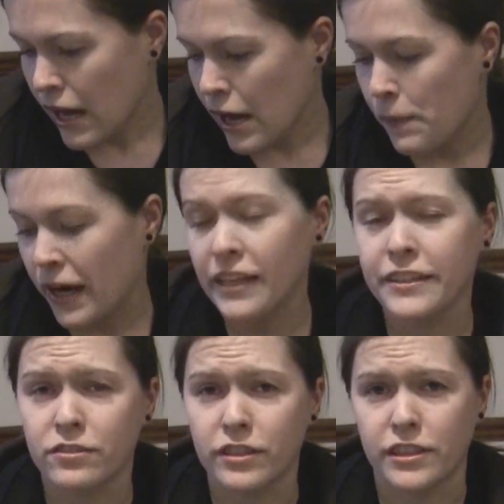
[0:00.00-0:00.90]
I
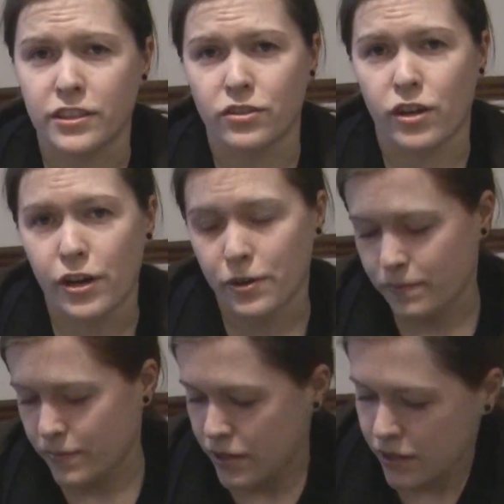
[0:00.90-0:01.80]
literally just got home
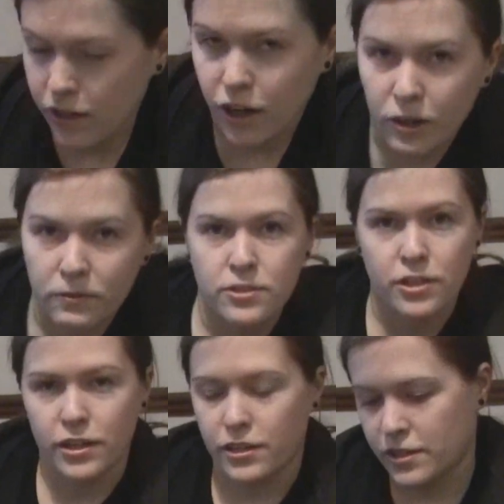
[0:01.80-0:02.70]

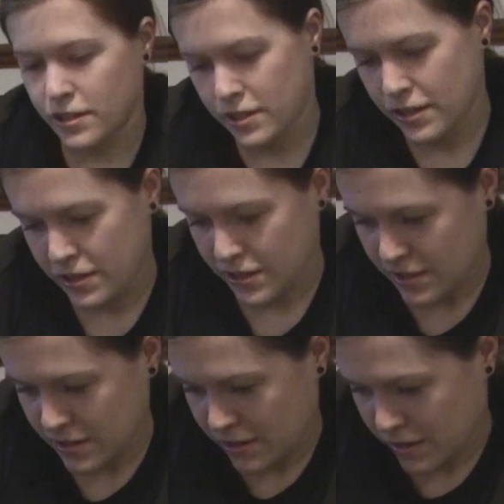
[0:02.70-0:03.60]
after,
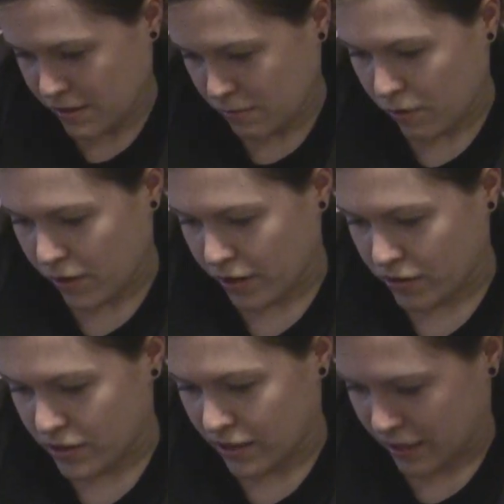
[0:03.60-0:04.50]
well, I
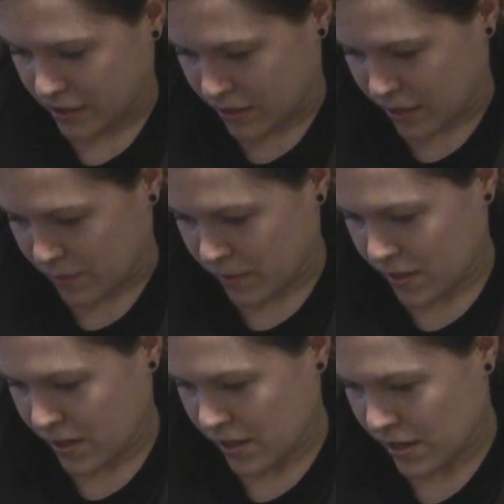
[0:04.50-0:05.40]
got this at lunchtime,
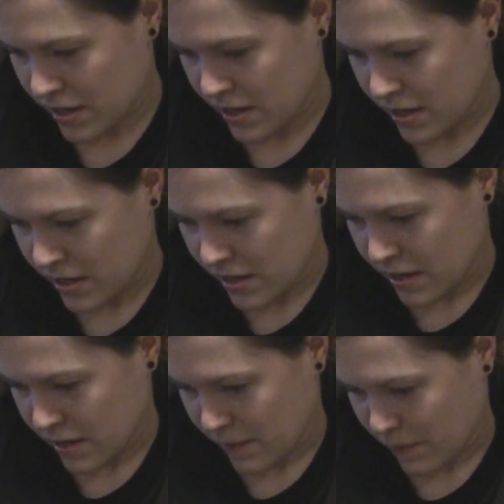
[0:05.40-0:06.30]

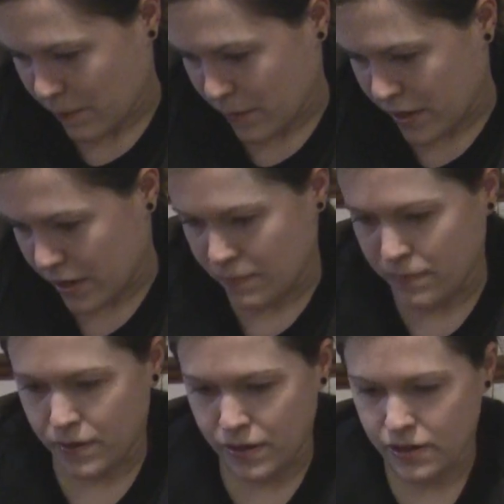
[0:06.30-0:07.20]
but
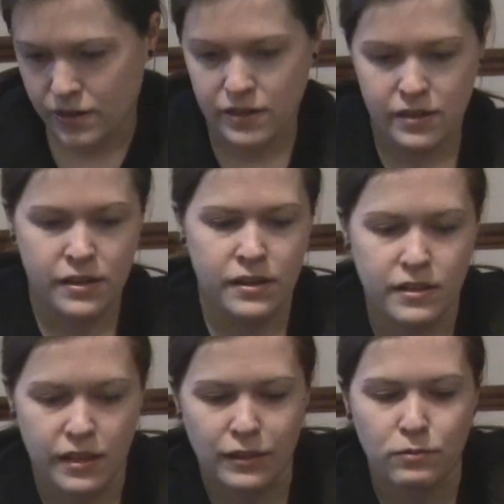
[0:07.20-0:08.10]

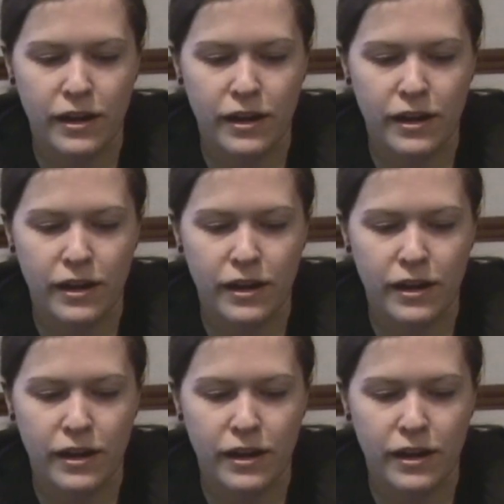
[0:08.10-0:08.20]
that's